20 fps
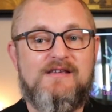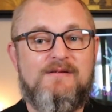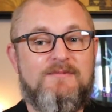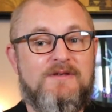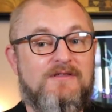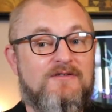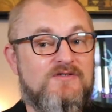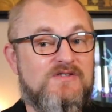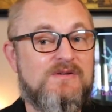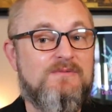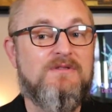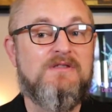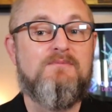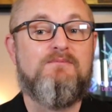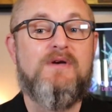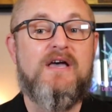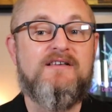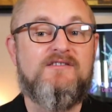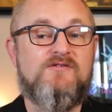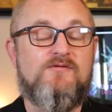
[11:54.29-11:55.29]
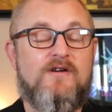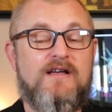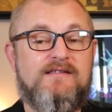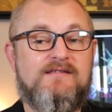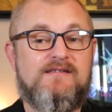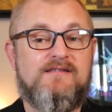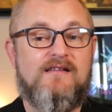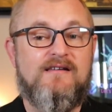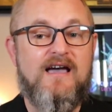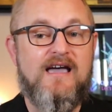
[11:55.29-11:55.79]
I mean, there's some of the best
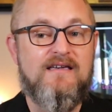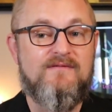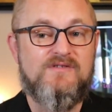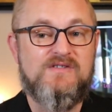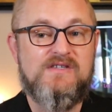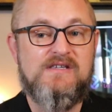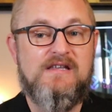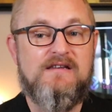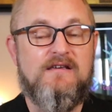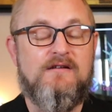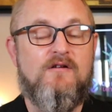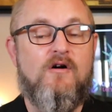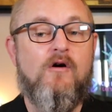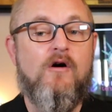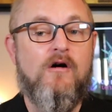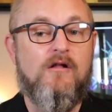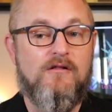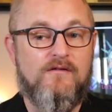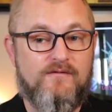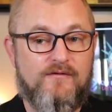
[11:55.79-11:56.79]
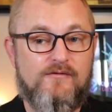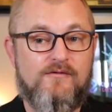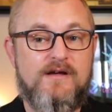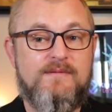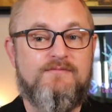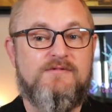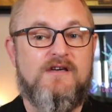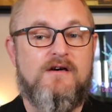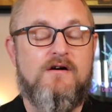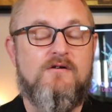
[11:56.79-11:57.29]
rates that I have seen in all of
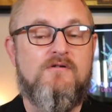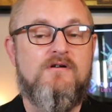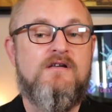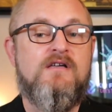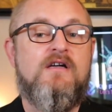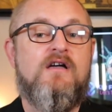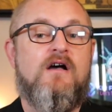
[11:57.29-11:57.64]
crypto,